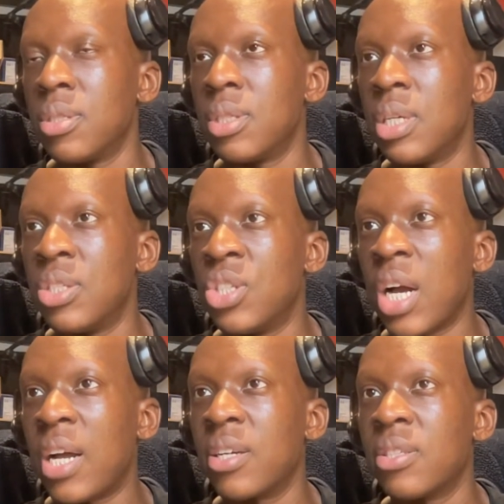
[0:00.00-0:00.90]
And
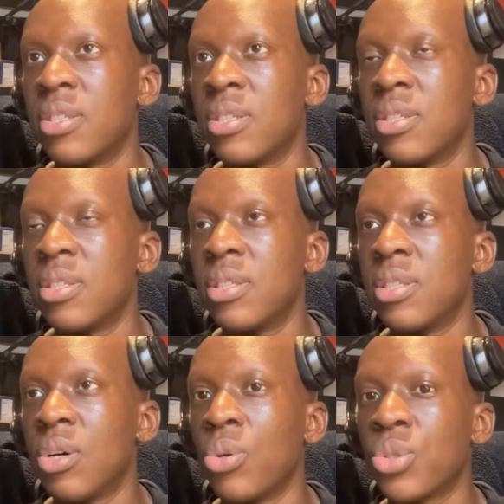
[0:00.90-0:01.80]
Jai
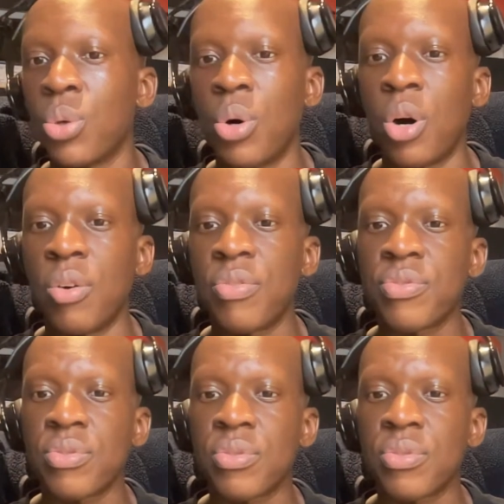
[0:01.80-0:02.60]
also off.